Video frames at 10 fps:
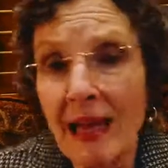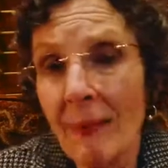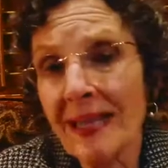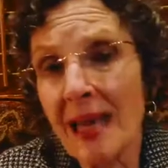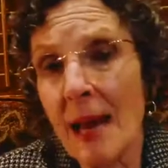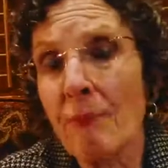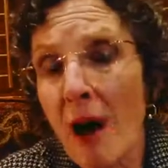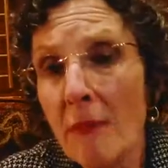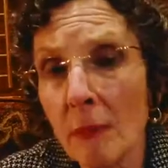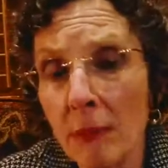I must say I
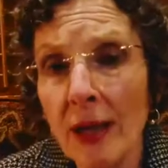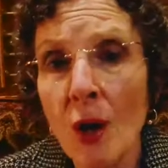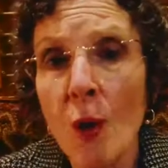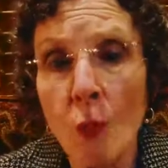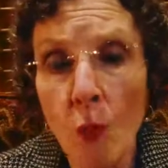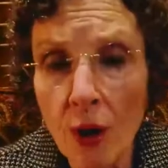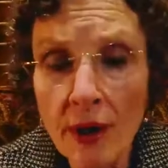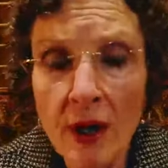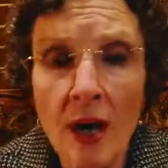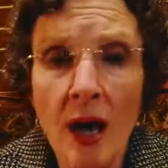probably
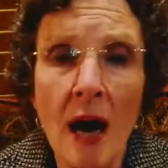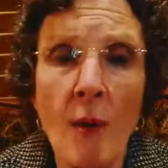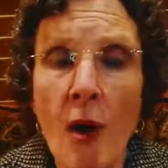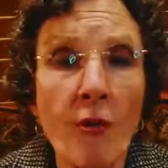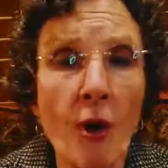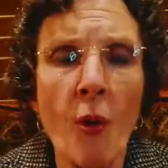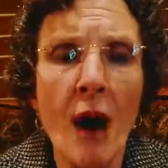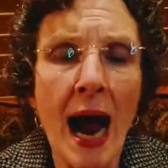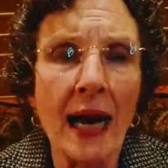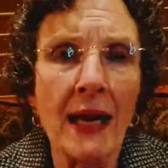would, um, although
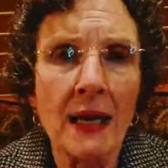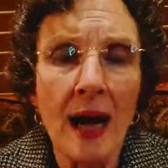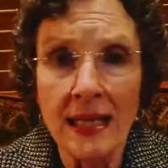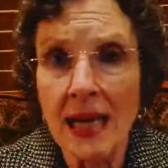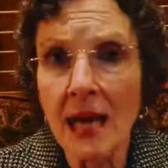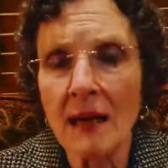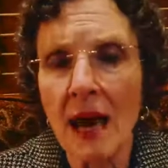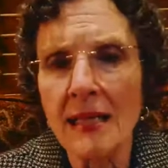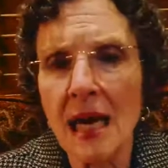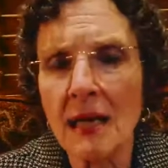I, I take
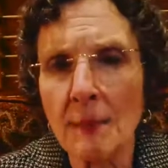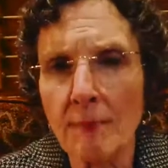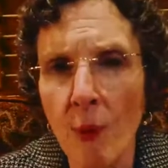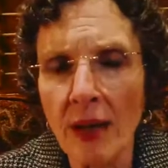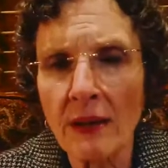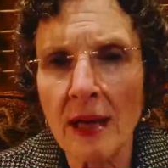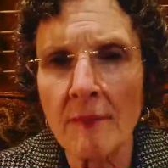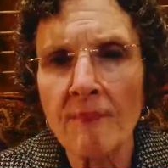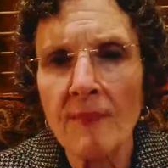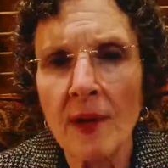I take the point that
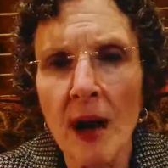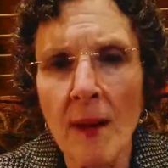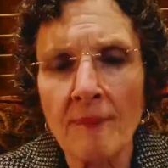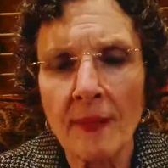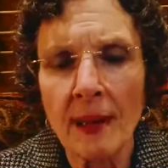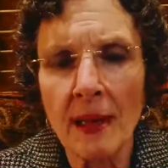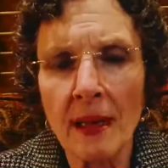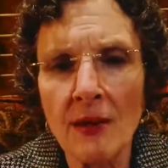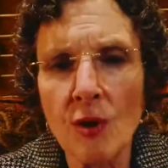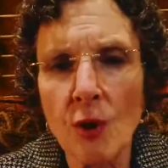um,
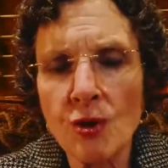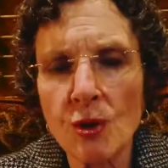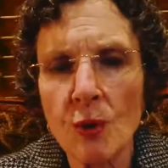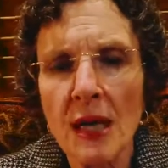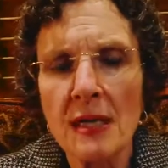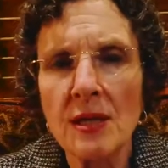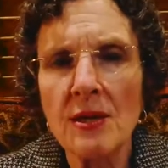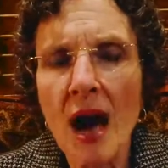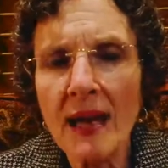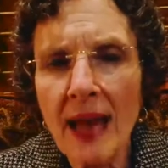in those who did
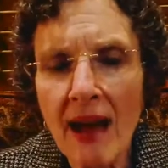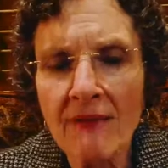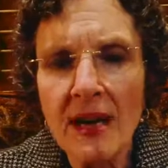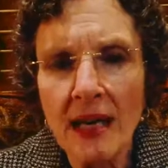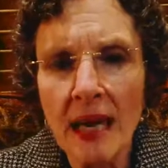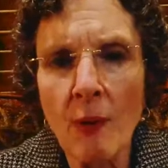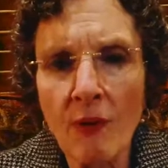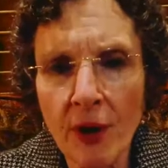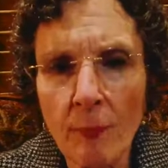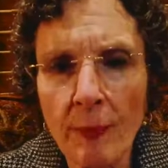not have
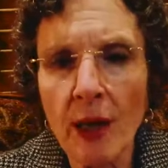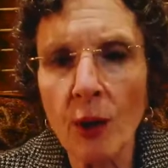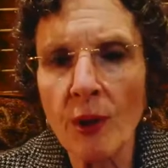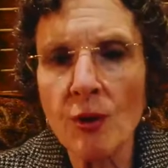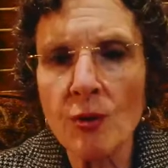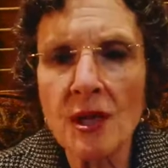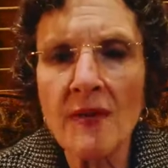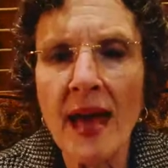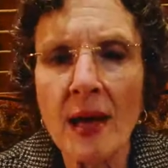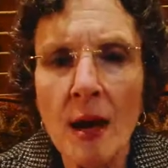chemotherapy here, we do see
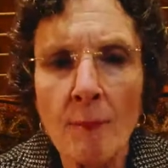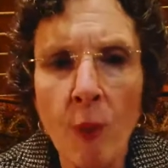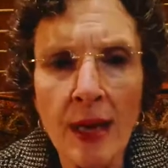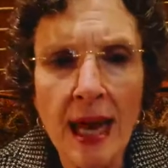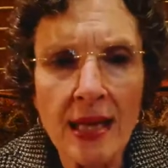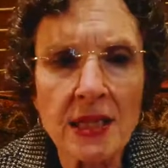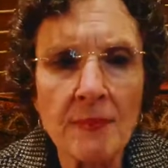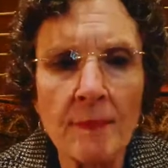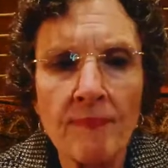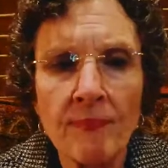that point
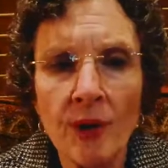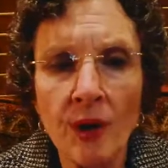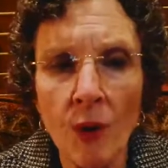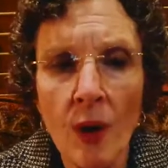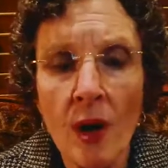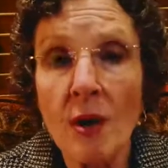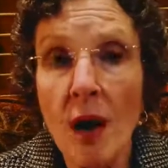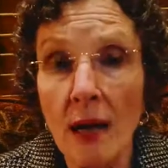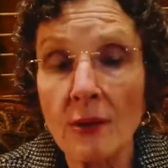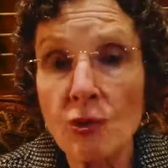estimate, you know,
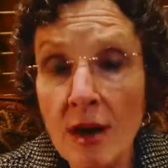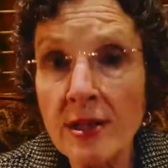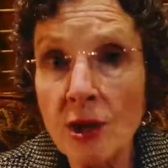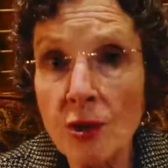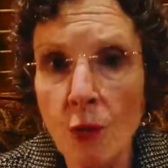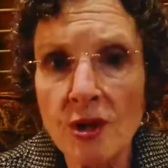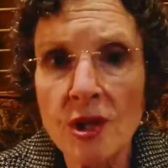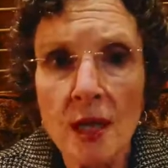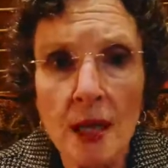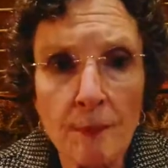uh, trending towards
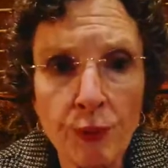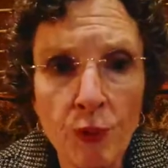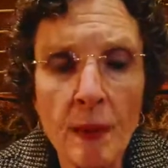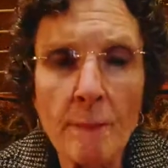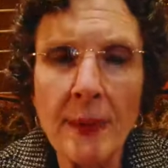improvement.